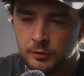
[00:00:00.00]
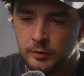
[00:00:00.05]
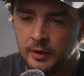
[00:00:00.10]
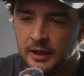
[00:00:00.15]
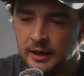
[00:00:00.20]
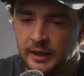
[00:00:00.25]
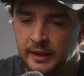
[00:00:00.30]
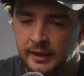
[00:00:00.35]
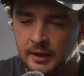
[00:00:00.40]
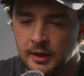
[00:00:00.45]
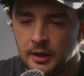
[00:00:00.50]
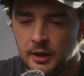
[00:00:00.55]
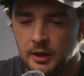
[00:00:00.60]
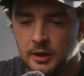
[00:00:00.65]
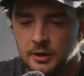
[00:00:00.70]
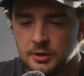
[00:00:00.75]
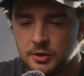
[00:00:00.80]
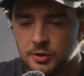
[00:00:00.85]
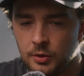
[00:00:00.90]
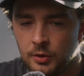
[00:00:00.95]
really
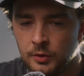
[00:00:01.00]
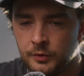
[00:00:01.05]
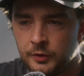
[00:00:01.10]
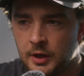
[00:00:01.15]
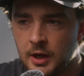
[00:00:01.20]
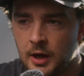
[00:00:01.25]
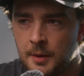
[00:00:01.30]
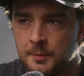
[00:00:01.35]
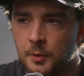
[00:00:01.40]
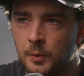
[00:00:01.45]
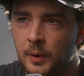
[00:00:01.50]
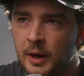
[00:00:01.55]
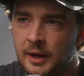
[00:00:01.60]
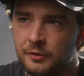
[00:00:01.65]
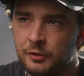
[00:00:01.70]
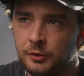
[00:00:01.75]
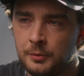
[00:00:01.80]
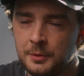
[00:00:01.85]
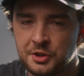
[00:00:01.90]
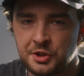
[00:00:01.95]
sort of come away
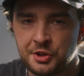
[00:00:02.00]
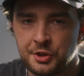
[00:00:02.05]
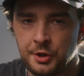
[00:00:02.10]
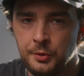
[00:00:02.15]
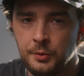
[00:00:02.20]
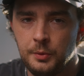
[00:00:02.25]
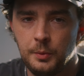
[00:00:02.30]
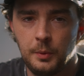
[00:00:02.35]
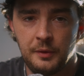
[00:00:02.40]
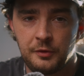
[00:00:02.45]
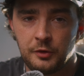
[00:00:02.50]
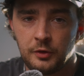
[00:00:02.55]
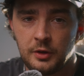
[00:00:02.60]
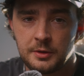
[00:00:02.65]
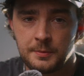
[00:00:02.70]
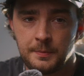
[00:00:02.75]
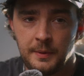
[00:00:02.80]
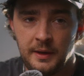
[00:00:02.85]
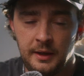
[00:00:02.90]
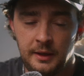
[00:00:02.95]
from a shoot, whether
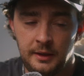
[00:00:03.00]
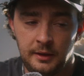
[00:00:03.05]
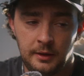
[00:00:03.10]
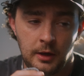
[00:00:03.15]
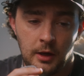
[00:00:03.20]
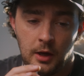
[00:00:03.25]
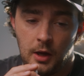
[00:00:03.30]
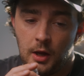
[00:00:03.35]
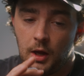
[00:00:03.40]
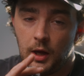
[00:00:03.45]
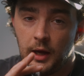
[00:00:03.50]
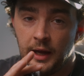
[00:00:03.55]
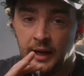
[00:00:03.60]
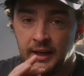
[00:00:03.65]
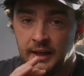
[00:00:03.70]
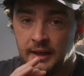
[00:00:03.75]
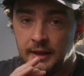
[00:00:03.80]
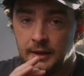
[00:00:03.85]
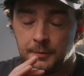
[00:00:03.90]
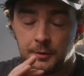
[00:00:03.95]
it's been
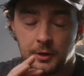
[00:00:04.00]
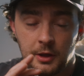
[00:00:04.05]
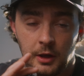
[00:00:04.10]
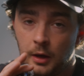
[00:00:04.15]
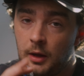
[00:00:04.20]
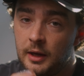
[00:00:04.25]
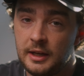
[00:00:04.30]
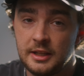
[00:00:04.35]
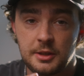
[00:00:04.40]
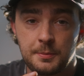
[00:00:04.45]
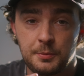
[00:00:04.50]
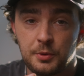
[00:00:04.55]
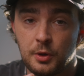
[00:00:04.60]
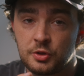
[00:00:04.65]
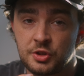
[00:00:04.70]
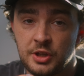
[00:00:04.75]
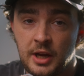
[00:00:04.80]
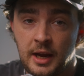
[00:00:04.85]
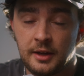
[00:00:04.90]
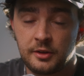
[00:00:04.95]
a client's
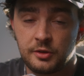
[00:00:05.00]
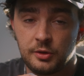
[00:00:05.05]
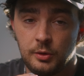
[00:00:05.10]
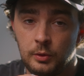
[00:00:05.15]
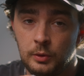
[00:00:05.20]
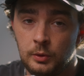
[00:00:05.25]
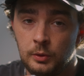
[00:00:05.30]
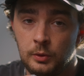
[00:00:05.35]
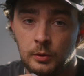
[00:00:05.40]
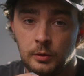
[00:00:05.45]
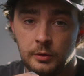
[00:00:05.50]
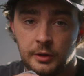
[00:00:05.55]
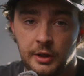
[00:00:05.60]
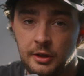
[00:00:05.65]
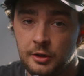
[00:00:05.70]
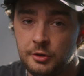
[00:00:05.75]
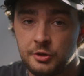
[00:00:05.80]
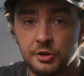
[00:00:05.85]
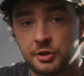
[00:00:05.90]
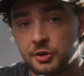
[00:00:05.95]
project or,
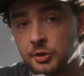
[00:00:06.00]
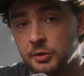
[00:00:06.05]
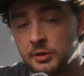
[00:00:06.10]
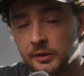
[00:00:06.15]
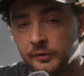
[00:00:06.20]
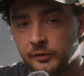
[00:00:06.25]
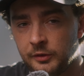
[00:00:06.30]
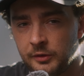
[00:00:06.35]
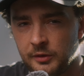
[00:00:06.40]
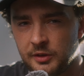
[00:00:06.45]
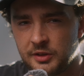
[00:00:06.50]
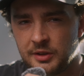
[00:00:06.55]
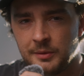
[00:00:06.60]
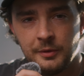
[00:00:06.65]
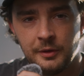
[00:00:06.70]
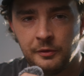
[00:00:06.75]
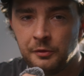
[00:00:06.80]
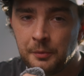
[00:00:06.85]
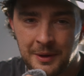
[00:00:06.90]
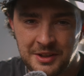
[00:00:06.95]
just shooting for
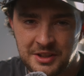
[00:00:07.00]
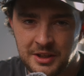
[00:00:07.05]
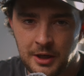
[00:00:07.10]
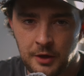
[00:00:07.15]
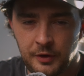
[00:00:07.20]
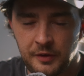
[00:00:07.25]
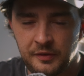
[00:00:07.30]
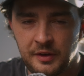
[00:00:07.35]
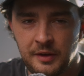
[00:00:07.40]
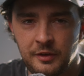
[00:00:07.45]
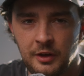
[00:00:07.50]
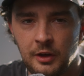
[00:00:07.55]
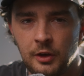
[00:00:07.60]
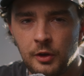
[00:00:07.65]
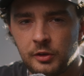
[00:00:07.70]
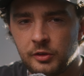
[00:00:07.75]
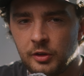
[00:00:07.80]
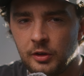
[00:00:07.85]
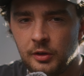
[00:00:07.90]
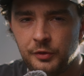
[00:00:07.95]
something for myself. I've never
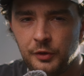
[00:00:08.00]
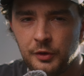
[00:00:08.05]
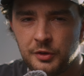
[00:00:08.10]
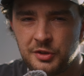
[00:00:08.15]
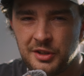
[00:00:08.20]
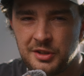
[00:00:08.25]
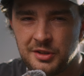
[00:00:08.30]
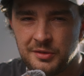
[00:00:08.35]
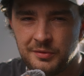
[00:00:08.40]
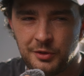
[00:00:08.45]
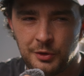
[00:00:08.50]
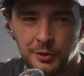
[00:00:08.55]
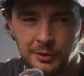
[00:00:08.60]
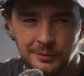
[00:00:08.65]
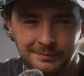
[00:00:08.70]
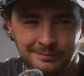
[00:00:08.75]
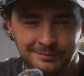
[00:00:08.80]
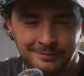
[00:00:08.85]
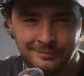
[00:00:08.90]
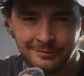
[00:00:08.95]
looked at the footage and thought,
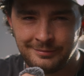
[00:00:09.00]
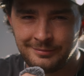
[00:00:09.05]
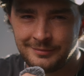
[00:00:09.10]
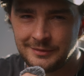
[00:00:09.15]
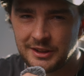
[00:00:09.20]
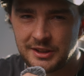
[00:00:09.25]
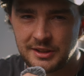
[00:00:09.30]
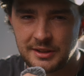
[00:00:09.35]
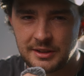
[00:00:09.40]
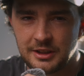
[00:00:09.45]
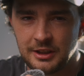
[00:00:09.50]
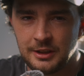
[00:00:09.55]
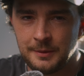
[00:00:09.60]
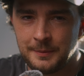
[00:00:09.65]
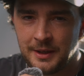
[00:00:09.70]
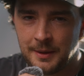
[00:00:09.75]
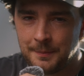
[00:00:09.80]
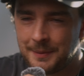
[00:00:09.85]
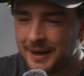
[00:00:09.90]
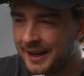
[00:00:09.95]
this is going to
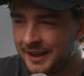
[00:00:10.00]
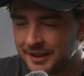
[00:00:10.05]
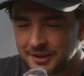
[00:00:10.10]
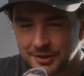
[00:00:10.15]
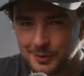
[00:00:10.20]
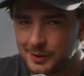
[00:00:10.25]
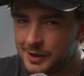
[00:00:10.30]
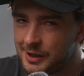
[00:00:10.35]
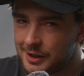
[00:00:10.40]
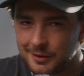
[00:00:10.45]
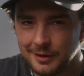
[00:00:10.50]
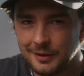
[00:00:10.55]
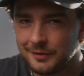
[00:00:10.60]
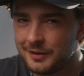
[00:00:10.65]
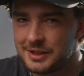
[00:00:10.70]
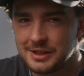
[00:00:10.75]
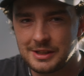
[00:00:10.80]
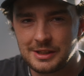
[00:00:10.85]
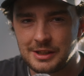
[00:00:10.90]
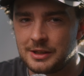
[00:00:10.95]
be a pain to work with.
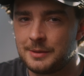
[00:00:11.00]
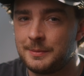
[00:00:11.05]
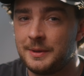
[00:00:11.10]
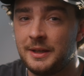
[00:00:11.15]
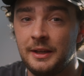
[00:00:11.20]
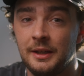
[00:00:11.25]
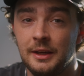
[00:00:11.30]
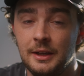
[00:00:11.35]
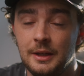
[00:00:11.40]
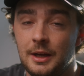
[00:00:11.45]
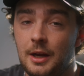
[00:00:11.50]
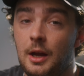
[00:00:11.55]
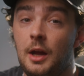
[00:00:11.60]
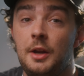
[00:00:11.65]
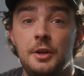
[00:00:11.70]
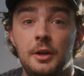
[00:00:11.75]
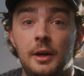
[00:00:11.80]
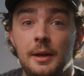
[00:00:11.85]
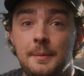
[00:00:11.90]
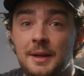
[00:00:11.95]
This is going to be a
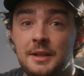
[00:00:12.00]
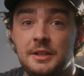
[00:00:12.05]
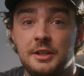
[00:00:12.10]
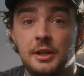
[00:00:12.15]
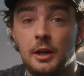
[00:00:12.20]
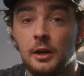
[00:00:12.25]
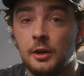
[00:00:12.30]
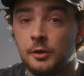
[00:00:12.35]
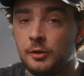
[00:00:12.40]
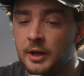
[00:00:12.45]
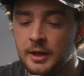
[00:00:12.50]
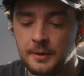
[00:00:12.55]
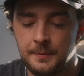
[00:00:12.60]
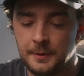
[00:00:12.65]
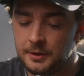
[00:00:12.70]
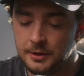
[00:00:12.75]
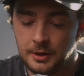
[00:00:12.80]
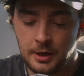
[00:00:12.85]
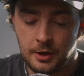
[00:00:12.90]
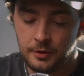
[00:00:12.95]
nightmare to color grade.
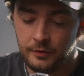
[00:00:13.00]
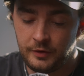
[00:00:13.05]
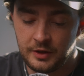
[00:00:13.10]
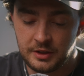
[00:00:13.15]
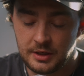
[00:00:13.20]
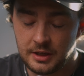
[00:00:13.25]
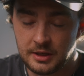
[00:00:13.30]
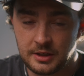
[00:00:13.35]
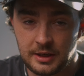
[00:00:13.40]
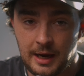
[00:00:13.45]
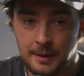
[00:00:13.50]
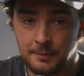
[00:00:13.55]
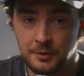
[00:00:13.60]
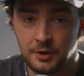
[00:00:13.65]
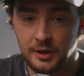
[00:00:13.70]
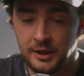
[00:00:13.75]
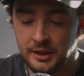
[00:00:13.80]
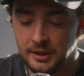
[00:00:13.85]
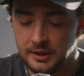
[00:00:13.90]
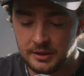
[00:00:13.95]
But no, this
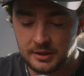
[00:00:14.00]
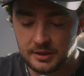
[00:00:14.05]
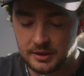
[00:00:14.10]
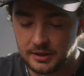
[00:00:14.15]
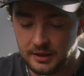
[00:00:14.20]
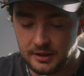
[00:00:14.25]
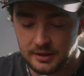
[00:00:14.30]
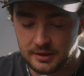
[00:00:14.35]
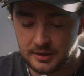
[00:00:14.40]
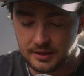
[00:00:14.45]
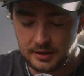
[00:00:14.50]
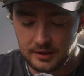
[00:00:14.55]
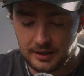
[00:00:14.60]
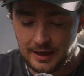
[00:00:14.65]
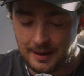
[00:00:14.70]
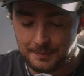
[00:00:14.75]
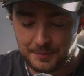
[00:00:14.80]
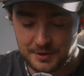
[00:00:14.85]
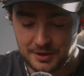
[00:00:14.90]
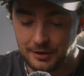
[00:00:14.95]
camera it's
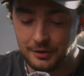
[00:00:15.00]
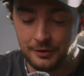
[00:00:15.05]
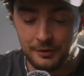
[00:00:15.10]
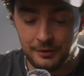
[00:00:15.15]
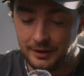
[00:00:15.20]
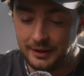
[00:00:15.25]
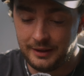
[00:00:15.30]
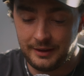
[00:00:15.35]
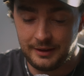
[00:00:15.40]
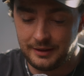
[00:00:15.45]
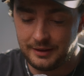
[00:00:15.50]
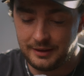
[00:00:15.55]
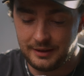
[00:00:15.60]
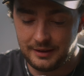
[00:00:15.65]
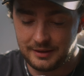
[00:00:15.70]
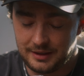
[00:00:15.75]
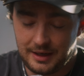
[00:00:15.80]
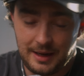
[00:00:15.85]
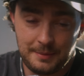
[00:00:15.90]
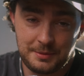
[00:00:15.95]

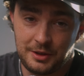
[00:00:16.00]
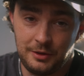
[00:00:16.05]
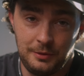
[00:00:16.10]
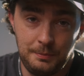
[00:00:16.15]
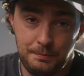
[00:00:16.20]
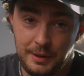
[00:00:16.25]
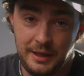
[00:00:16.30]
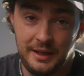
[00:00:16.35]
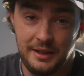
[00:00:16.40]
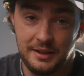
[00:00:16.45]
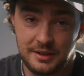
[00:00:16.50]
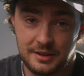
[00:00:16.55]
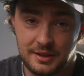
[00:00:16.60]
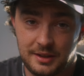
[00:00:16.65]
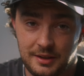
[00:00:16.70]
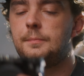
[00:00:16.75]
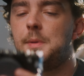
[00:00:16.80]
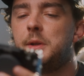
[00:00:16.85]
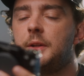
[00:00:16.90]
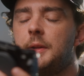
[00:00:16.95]
an absolute
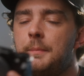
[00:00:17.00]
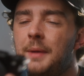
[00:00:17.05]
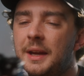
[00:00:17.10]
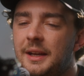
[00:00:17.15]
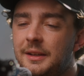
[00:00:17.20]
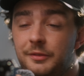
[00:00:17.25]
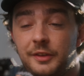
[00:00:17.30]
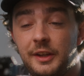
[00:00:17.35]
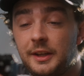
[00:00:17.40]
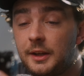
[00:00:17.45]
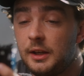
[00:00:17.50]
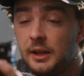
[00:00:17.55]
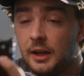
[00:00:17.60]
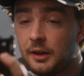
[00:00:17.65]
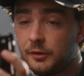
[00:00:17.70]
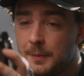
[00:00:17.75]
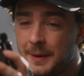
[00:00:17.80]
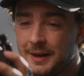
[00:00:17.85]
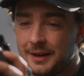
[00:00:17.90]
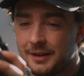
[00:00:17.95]
beast. But the main thing I
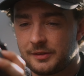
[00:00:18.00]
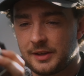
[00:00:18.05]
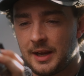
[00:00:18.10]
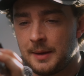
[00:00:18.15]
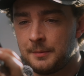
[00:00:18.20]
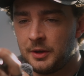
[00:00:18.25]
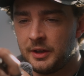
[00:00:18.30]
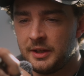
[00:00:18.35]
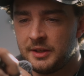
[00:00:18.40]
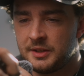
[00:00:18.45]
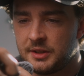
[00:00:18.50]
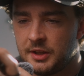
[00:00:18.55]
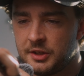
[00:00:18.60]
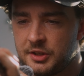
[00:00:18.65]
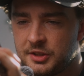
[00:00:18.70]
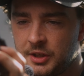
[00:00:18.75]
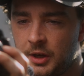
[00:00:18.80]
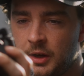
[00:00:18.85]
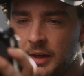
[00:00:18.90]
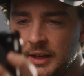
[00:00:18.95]
love about this camera is the
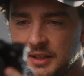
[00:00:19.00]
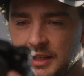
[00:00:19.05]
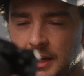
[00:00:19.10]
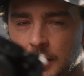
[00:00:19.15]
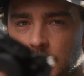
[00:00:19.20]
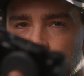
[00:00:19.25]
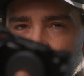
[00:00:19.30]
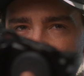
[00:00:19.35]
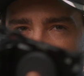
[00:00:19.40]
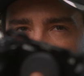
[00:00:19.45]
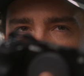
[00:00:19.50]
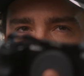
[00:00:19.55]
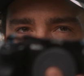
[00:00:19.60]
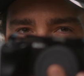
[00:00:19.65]
size. Now, obviously, I